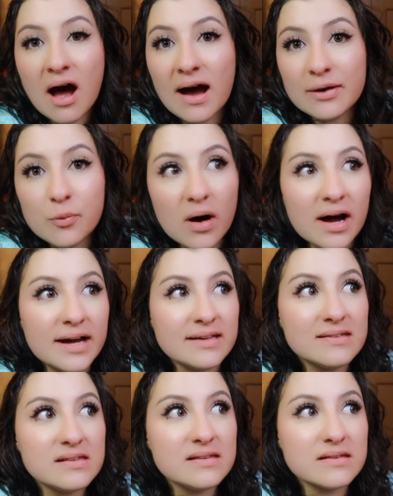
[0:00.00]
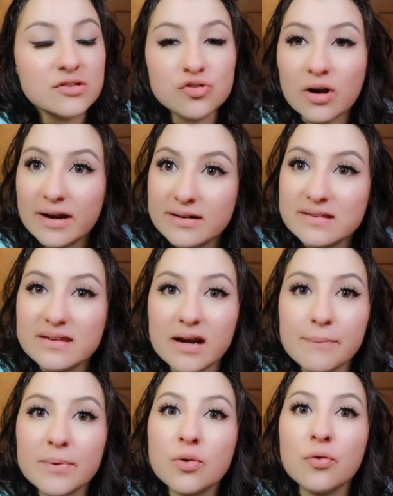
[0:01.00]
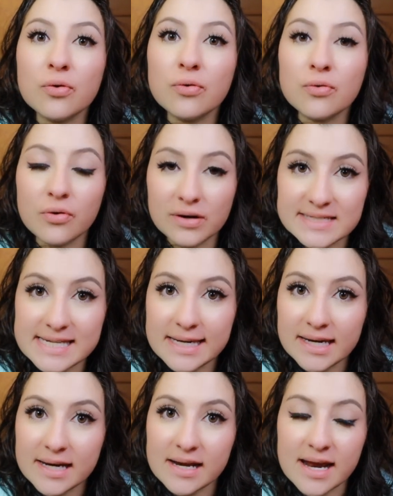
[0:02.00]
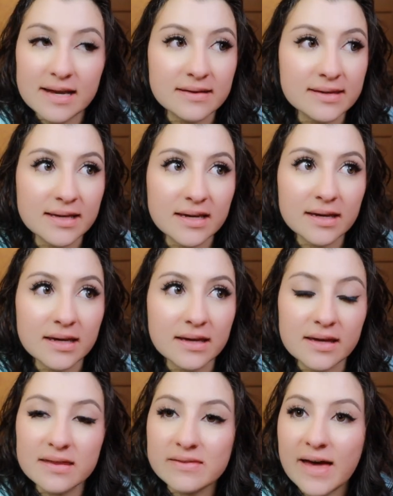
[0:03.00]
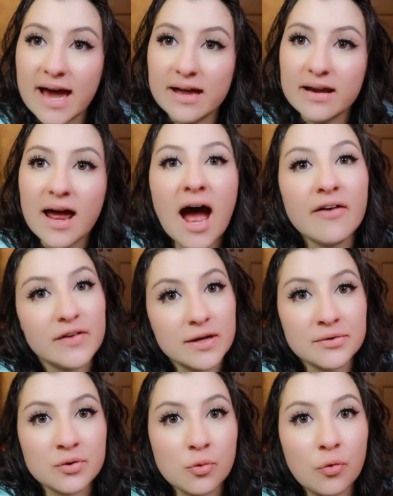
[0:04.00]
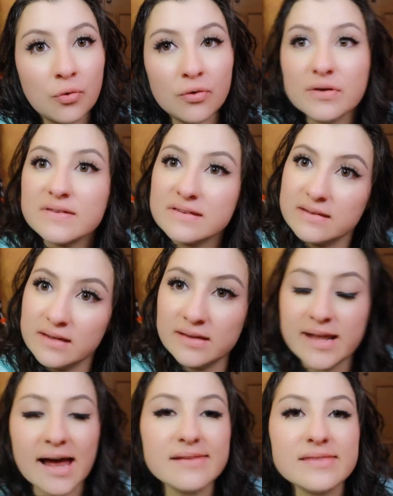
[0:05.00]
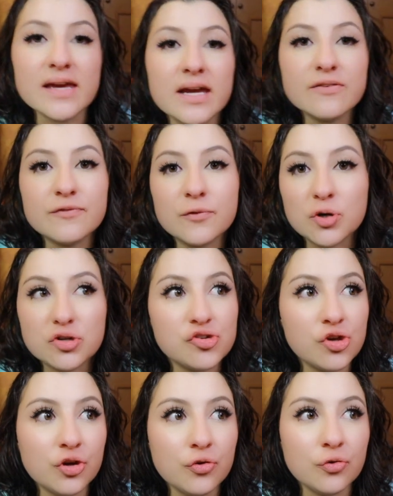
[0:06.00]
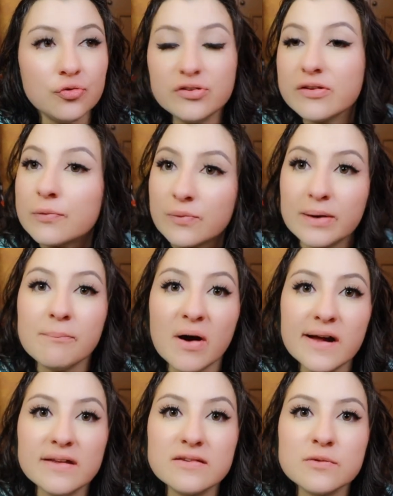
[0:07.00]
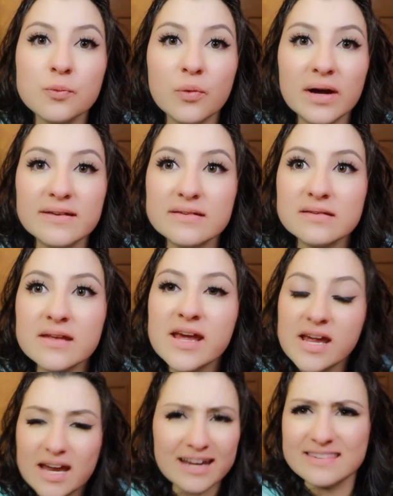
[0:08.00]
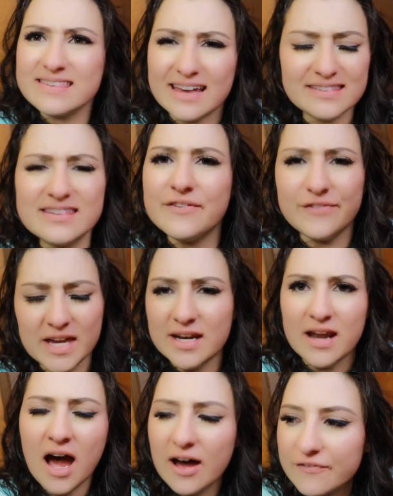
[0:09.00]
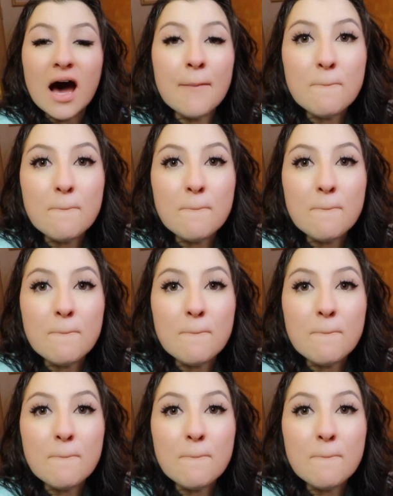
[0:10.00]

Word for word: I was trying to set up a coral quarantine and thinking that having a coral sit in that thing for two to three months was excessive enough. A